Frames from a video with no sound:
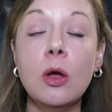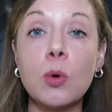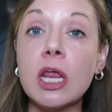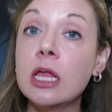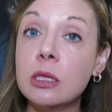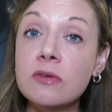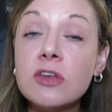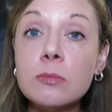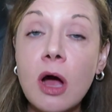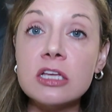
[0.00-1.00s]
When I
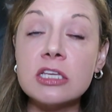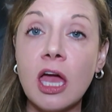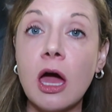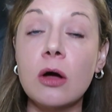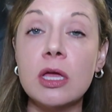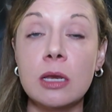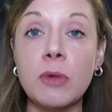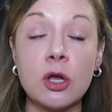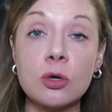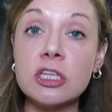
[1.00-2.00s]
lived in Moscow in
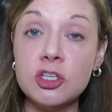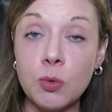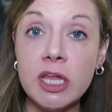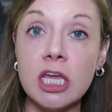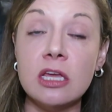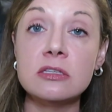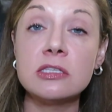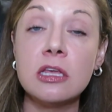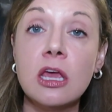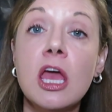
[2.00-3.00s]
my early
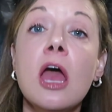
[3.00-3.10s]
20s,